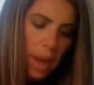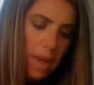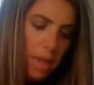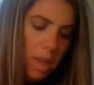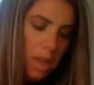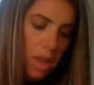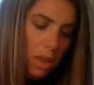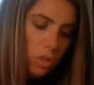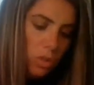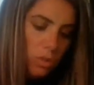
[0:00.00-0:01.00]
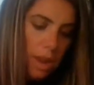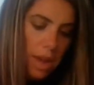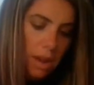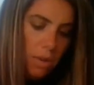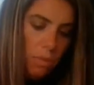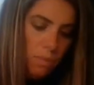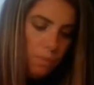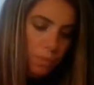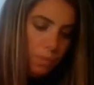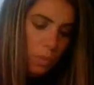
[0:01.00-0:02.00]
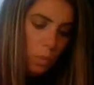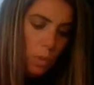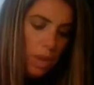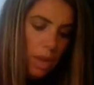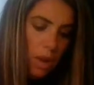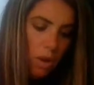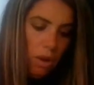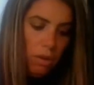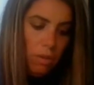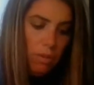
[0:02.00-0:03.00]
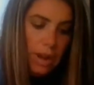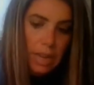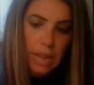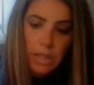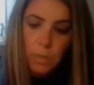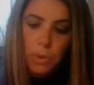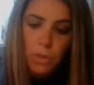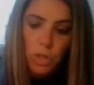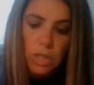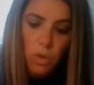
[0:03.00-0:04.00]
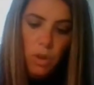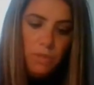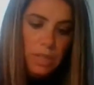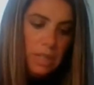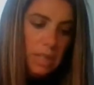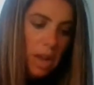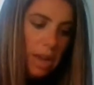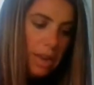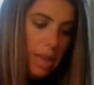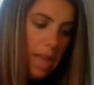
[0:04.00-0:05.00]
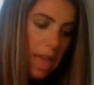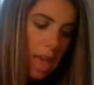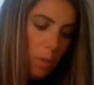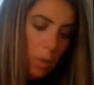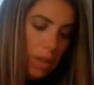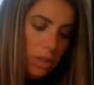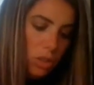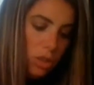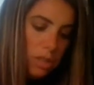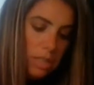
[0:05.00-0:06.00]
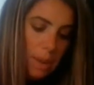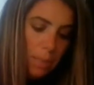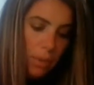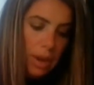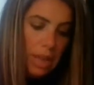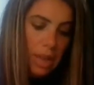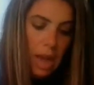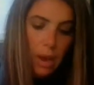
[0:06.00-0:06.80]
Okay, so now we are ready to push this off to the side and we can start separating